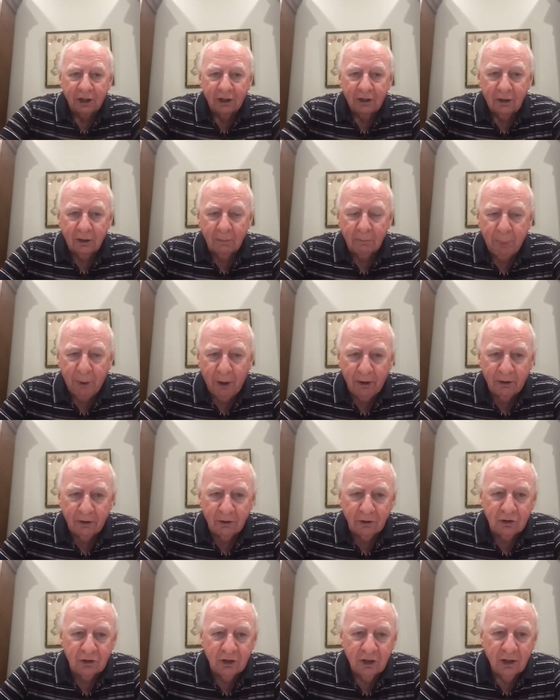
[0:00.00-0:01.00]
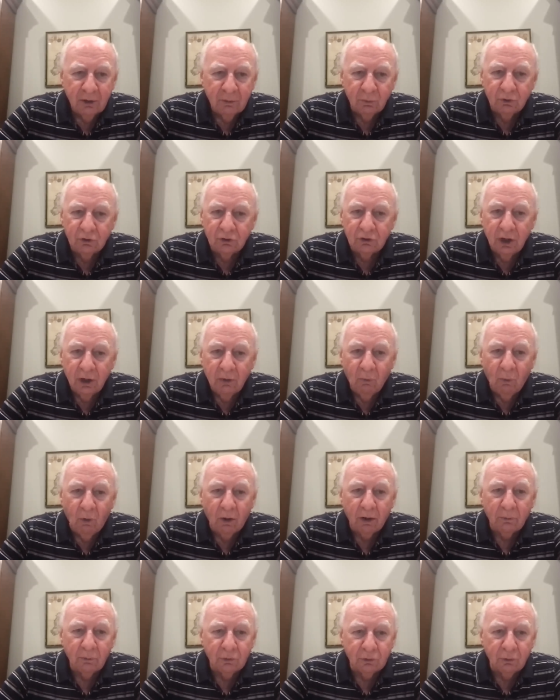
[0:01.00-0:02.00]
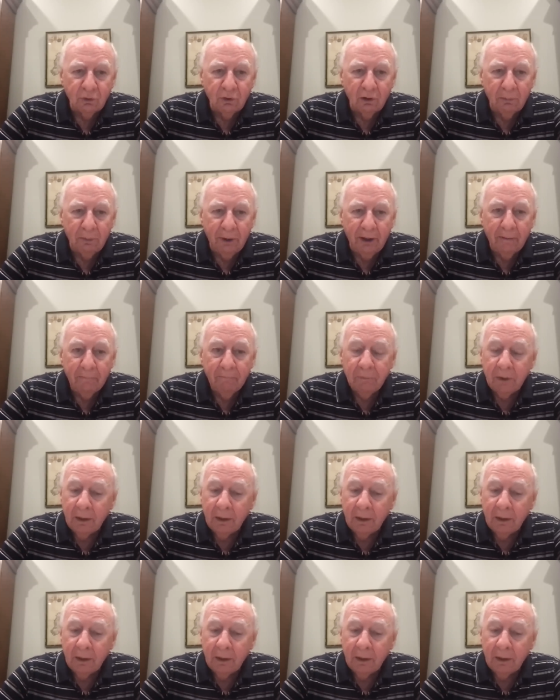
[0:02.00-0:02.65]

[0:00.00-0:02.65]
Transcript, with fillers: components was what it was all about.